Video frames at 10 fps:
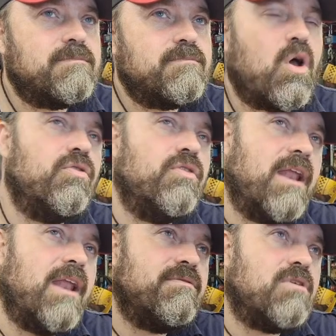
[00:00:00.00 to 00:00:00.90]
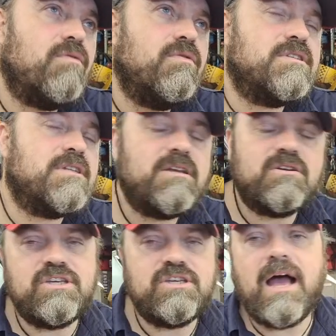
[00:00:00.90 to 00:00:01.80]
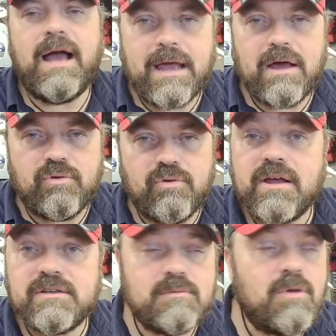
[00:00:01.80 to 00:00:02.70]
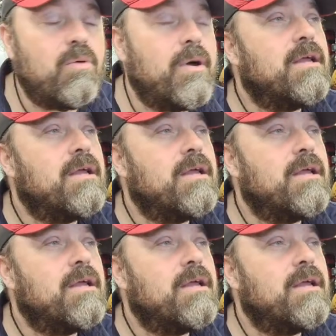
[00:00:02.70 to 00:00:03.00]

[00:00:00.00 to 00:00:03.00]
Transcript: on the left, obviously, because you can't get on the right because it's a motorway.